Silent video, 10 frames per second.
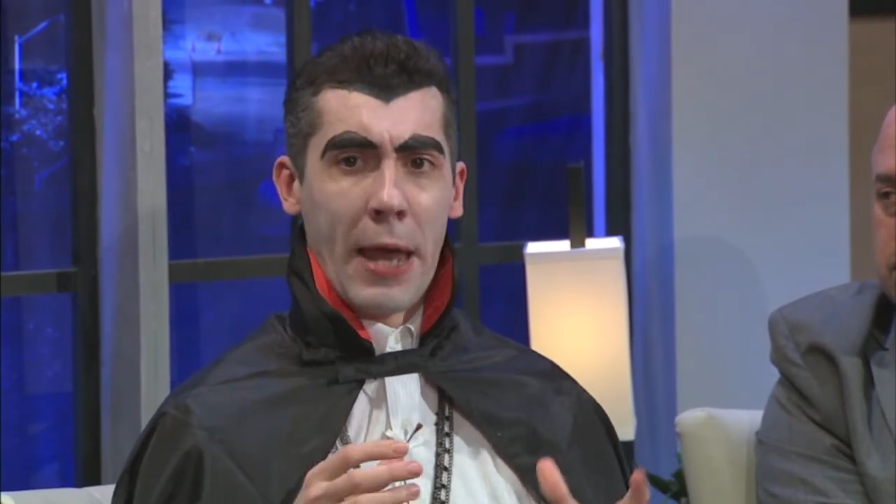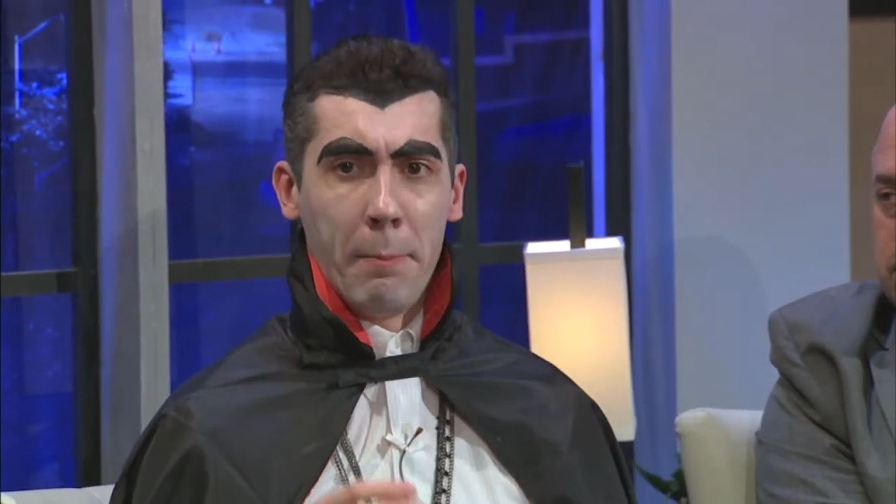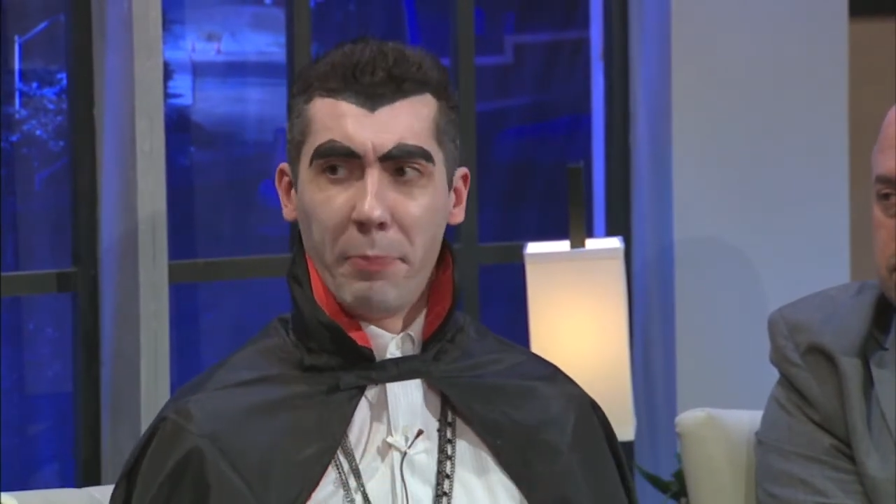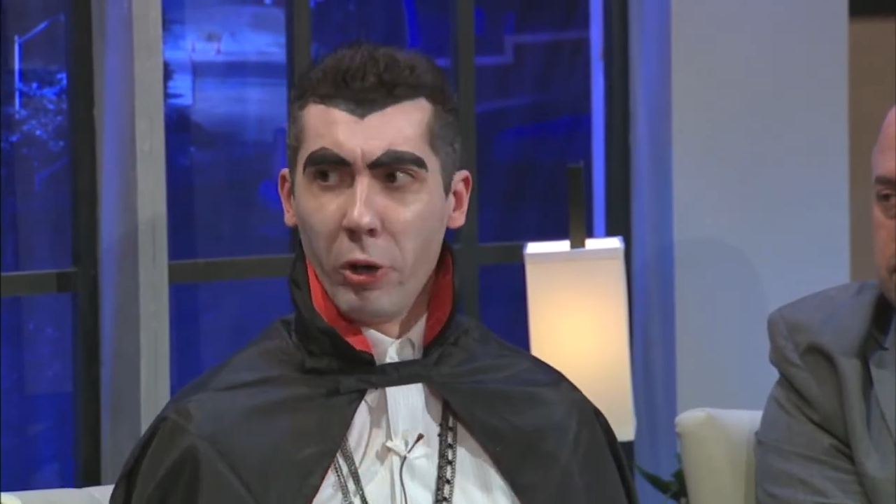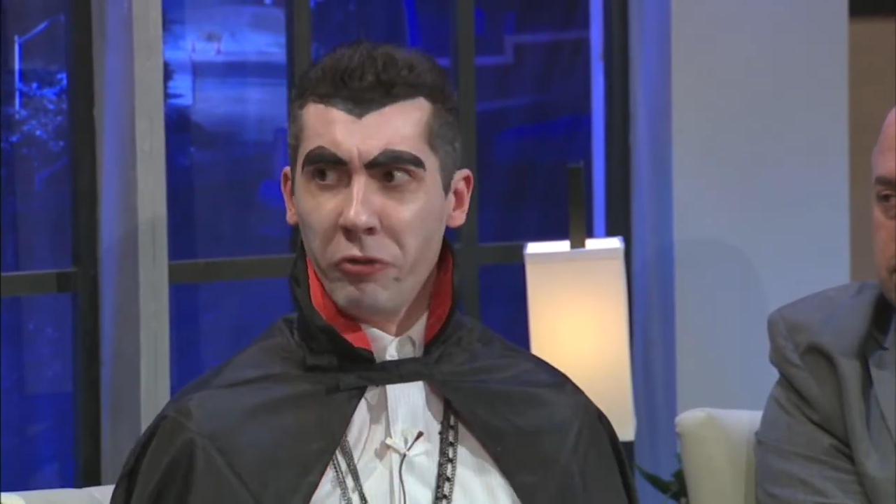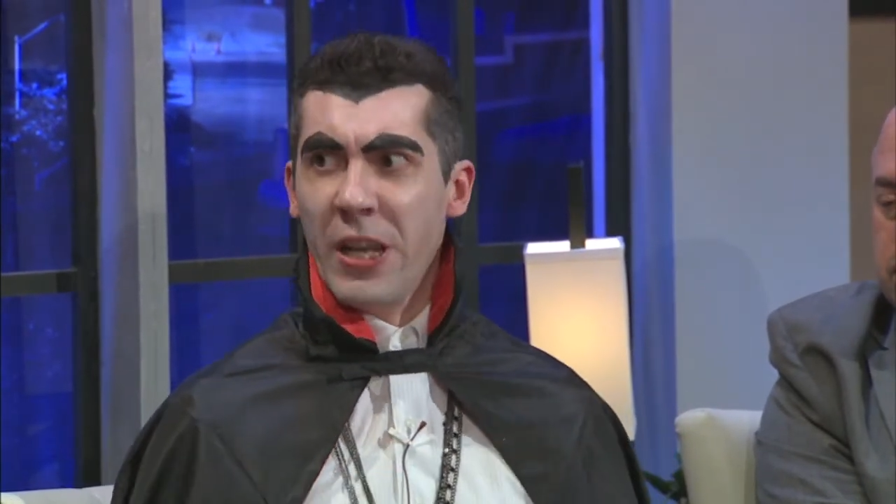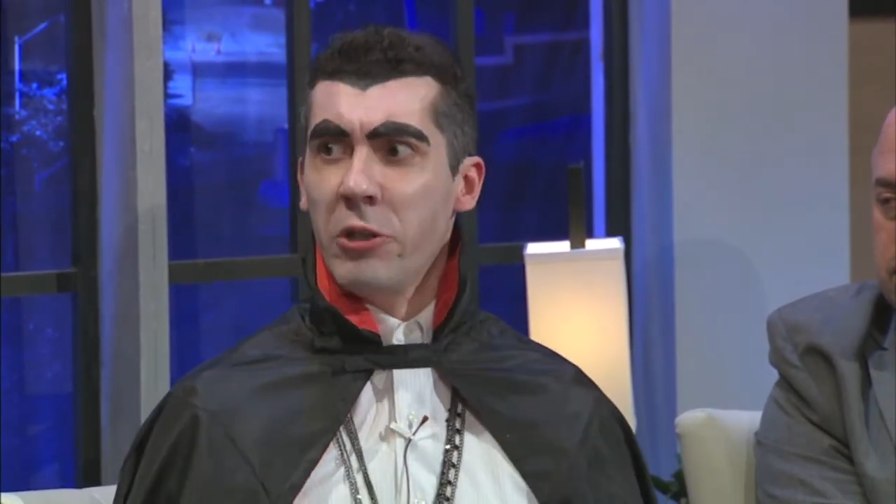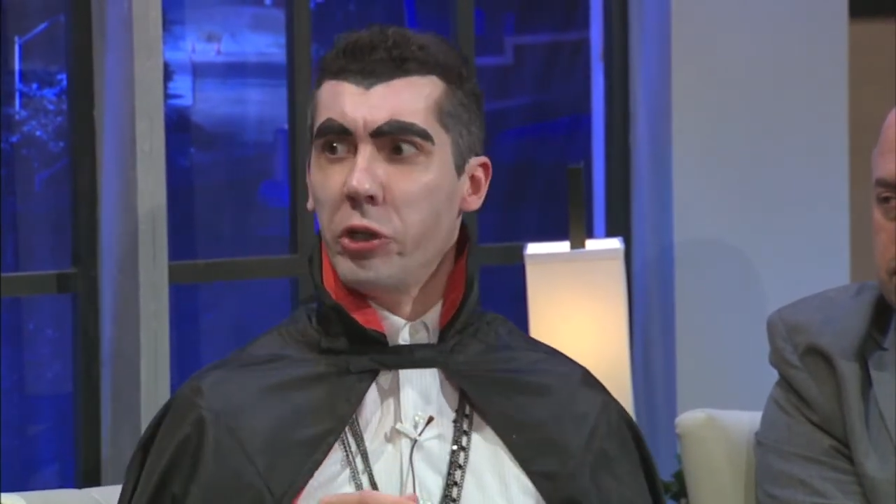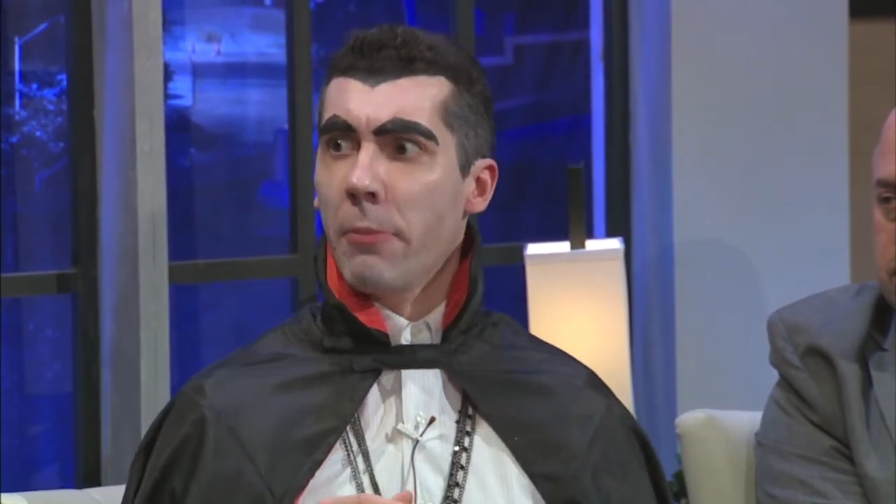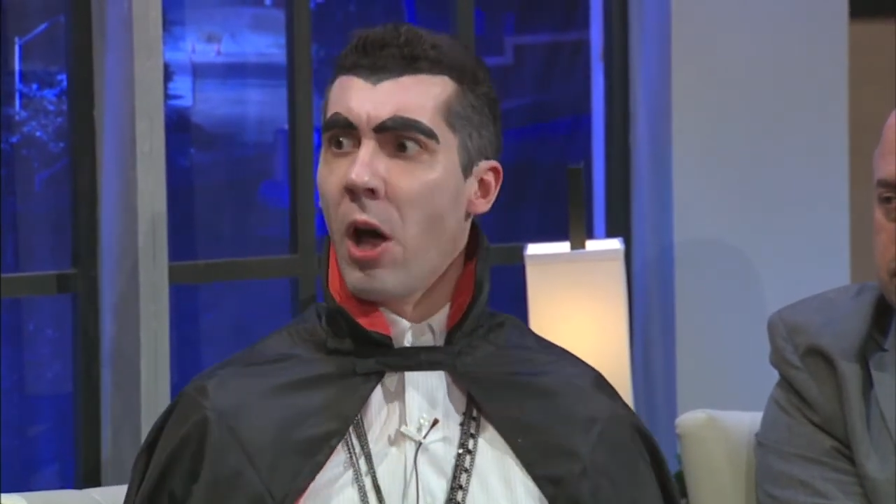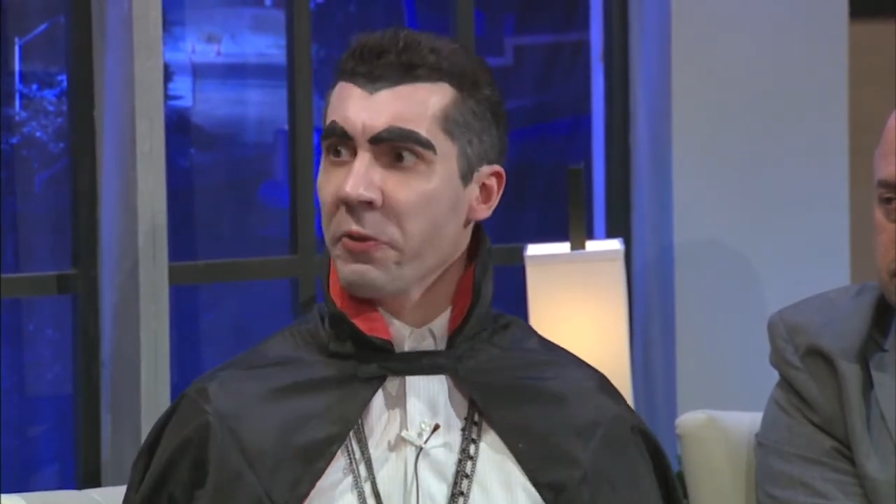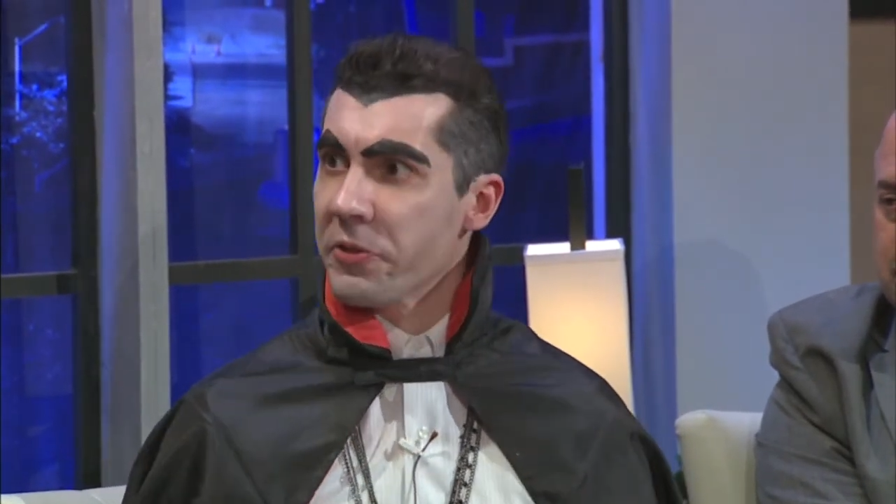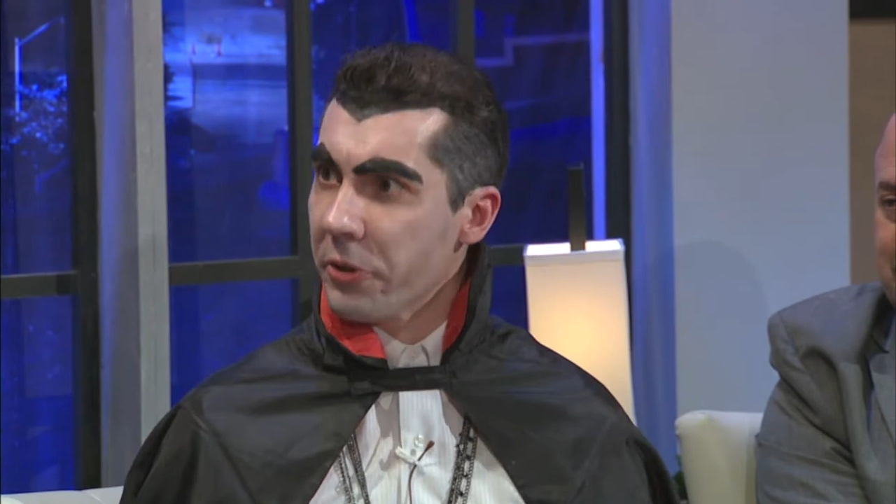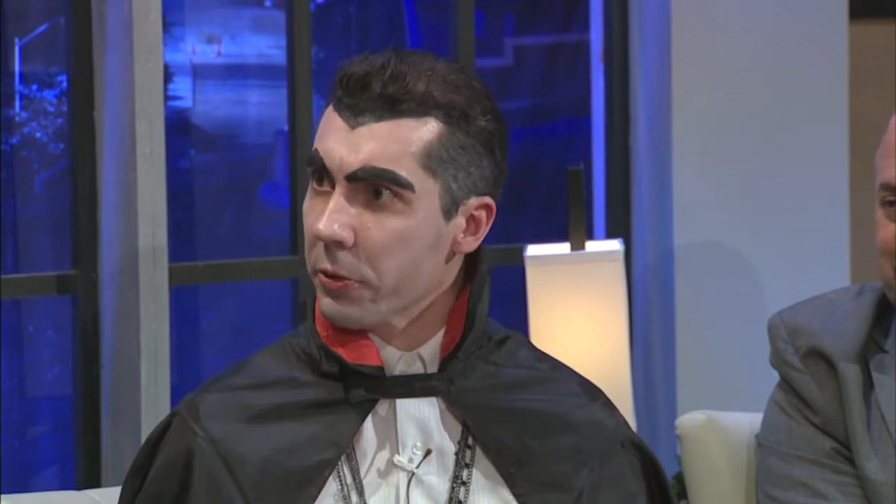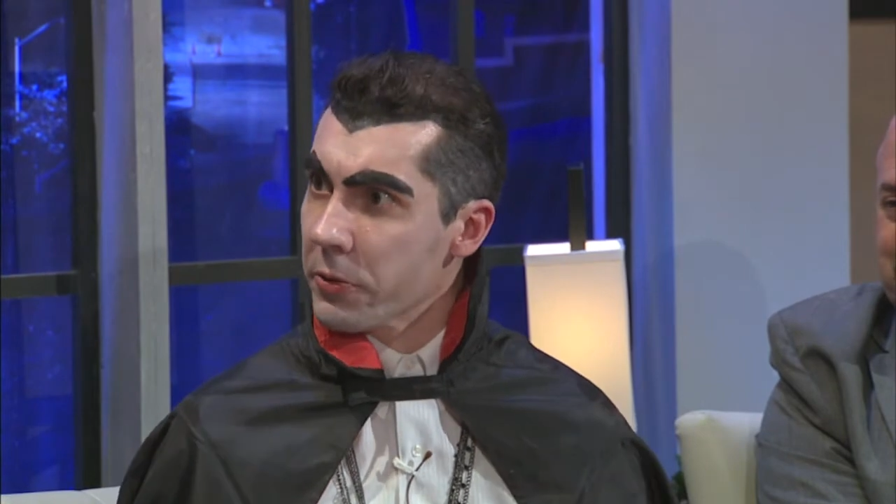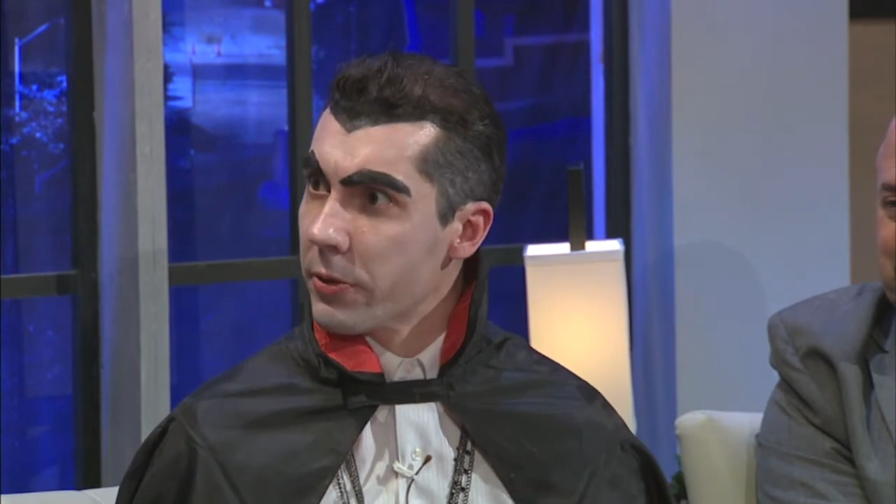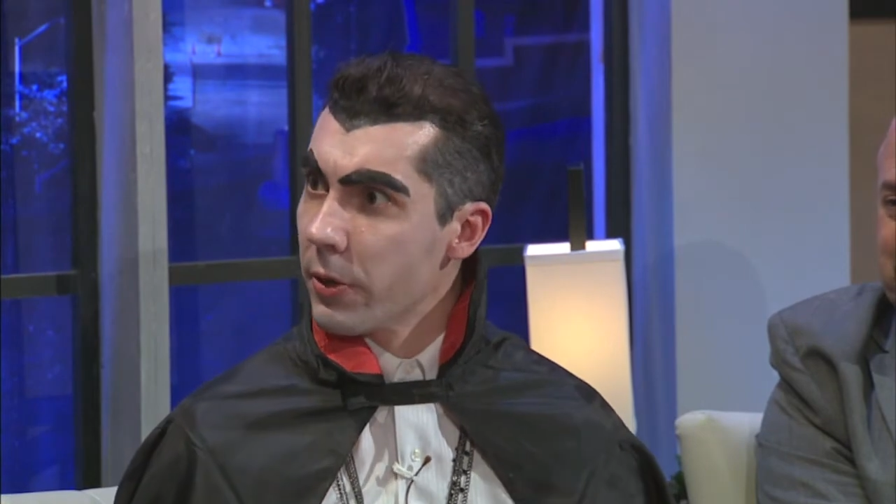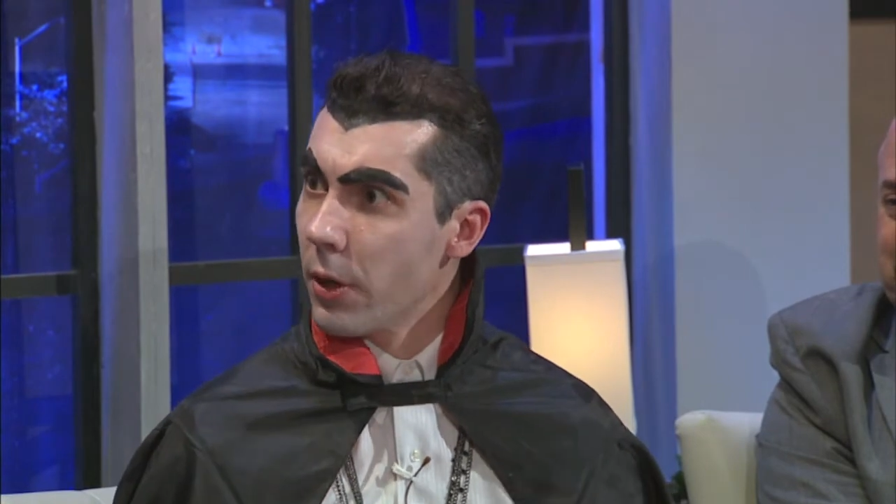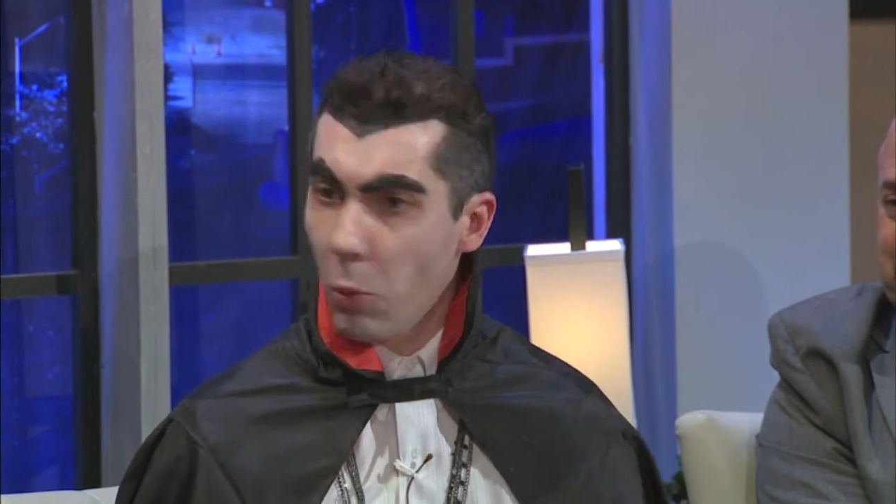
tempered ninja monsters.